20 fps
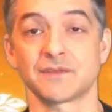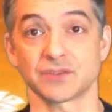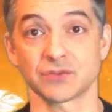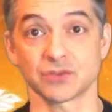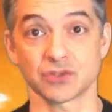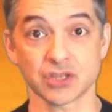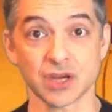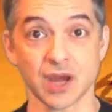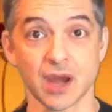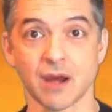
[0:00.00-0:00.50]
So
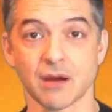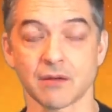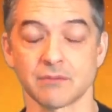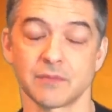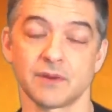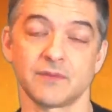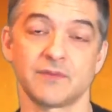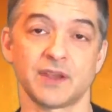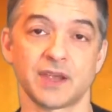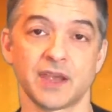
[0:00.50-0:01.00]
share
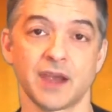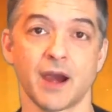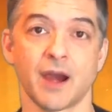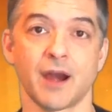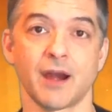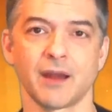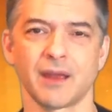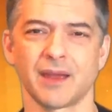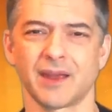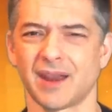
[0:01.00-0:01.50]
if you
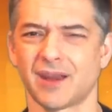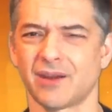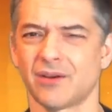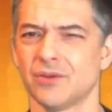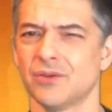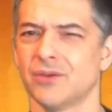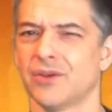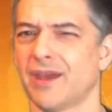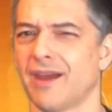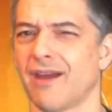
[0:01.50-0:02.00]
care, and I know
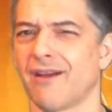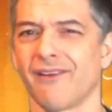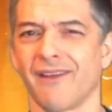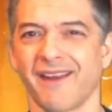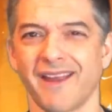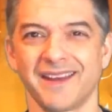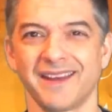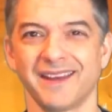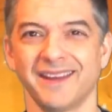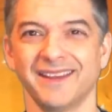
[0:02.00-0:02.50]
you care,
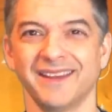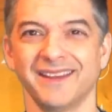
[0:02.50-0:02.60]
right?